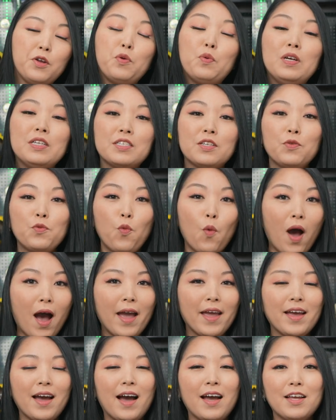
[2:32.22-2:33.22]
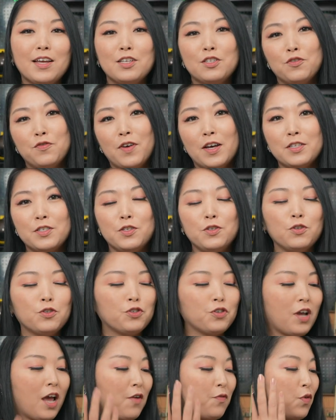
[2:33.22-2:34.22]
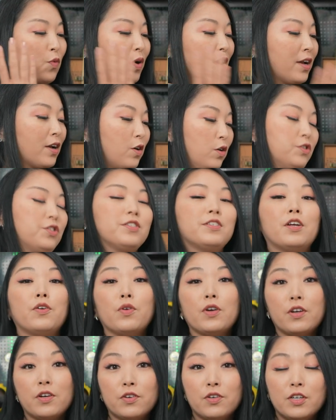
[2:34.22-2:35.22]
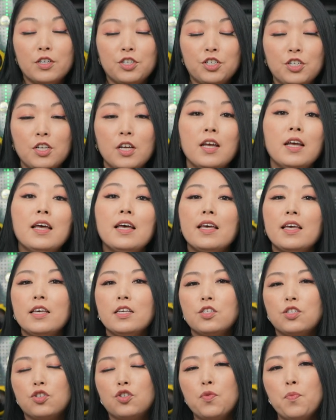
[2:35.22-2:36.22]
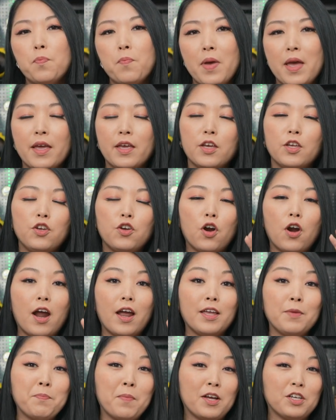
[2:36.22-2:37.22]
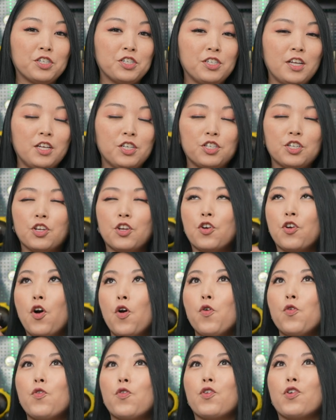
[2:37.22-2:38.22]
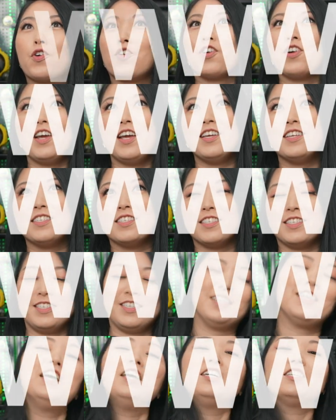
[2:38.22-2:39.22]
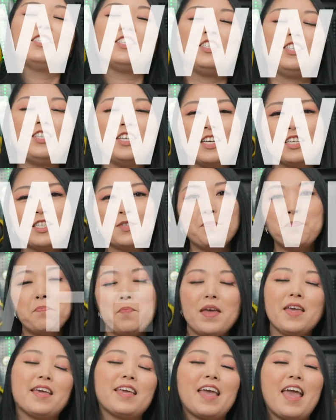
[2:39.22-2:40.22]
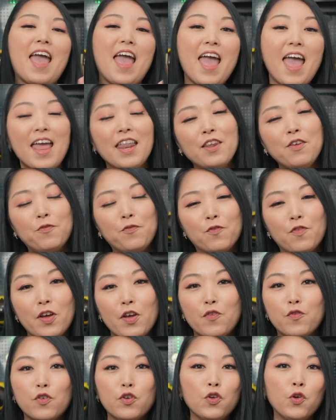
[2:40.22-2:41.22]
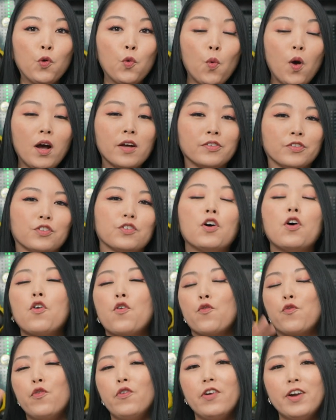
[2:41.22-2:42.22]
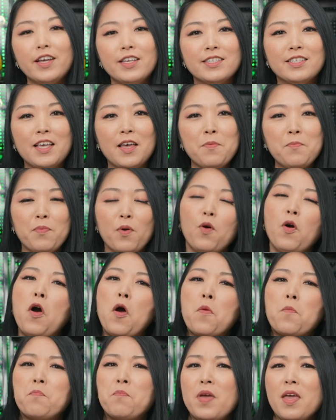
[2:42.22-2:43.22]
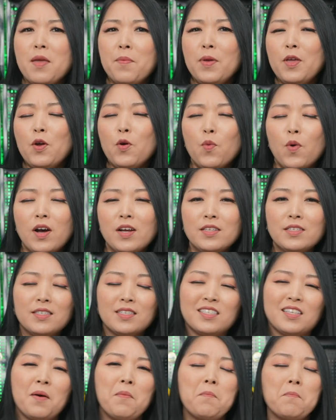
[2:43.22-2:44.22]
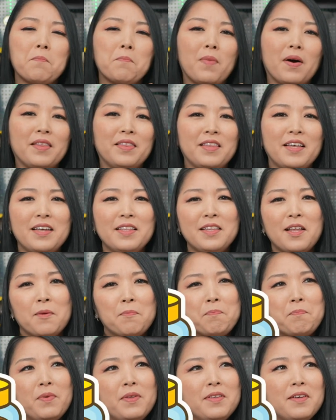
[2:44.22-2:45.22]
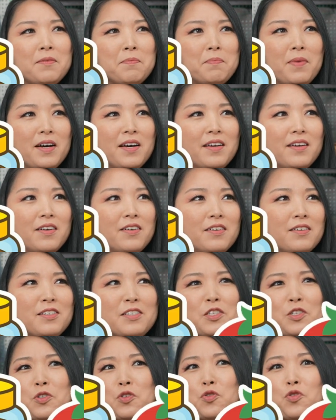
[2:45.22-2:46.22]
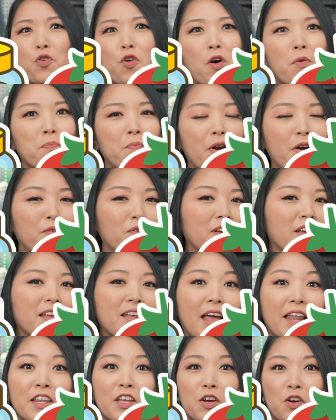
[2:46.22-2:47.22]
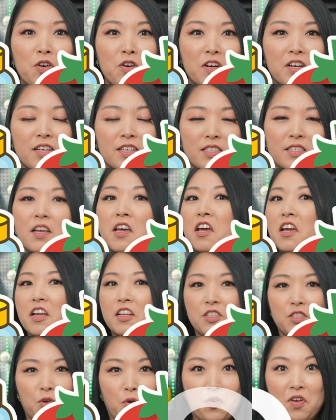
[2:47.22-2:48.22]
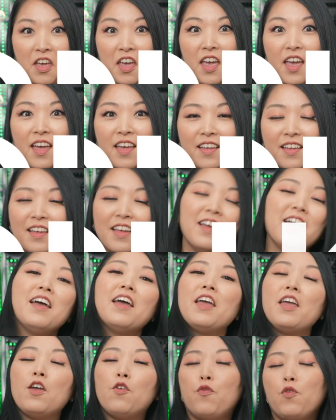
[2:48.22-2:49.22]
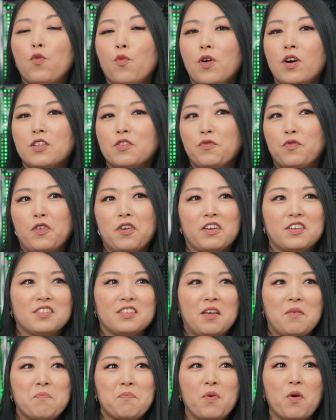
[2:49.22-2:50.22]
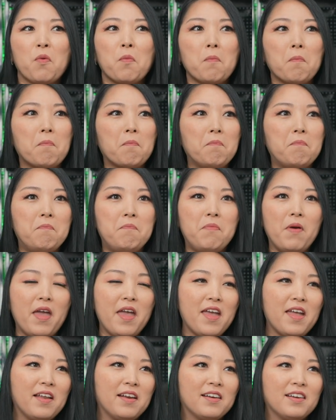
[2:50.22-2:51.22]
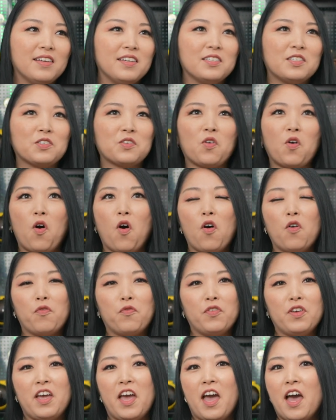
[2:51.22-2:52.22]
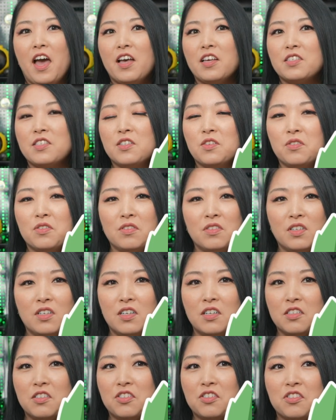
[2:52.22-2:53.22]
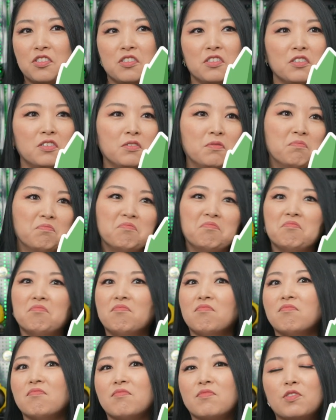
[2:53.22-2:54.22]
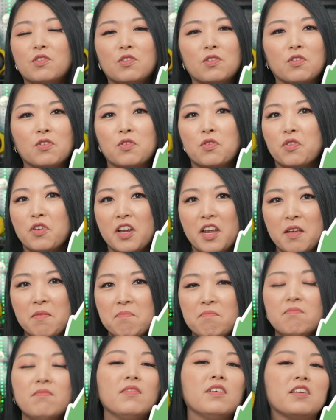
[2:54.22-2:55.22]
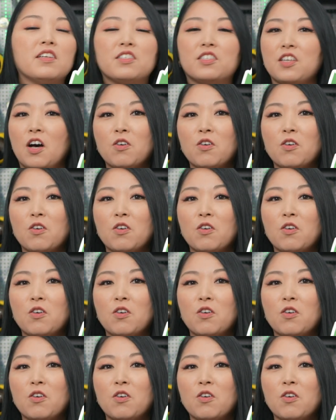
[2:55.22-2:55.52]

reason why I advise you to have one Cocinaré Krush is to make your imagination go crazy. Just make any flavor you want. For example, maybe you want some banana, peanut butter, strawberry, and cookies. It's okay. If you want, for example, Bailey's coffee hazelnut cream is